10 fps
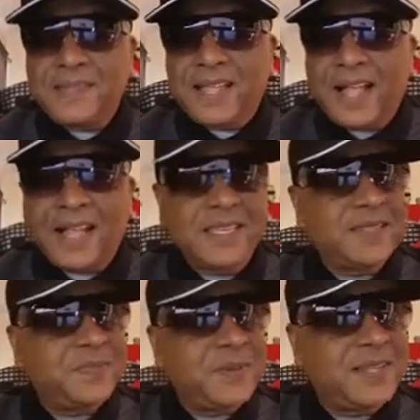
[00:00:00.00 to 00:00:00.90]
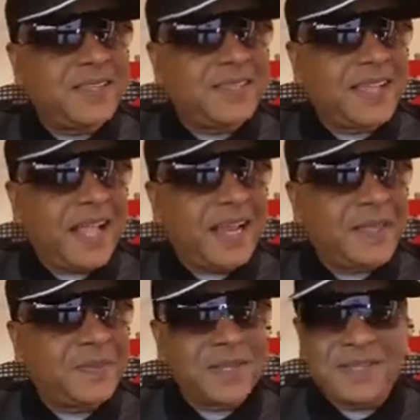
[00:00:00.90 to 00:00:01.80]
I'll just put this
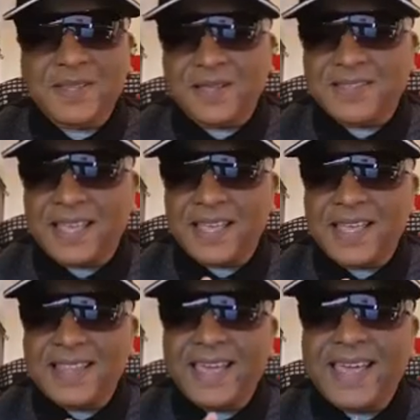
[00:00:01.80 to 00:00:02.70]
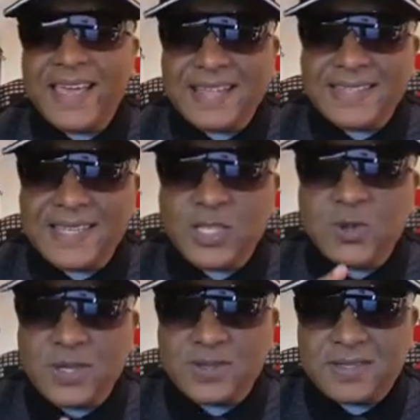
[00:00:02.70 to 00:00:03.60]
to say the ANC is
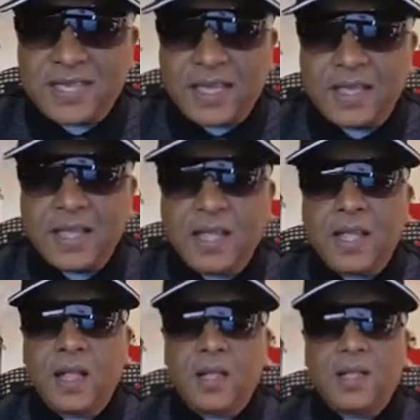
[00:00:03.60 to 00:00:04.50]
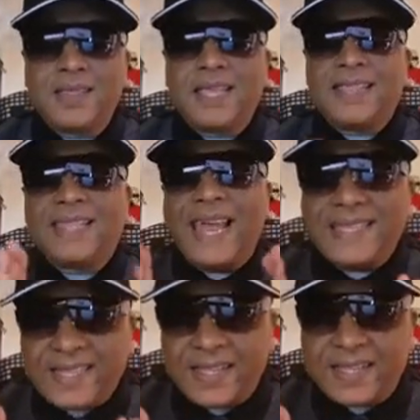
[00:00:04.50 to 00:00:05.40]
quick to say. They like
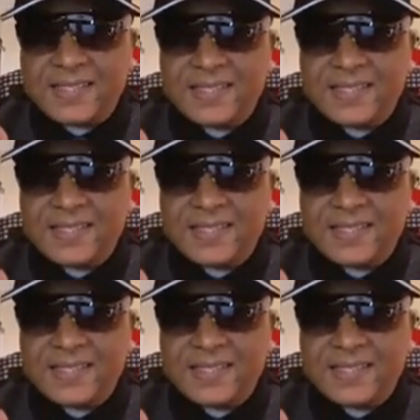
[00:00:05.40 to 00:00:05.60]
saying this.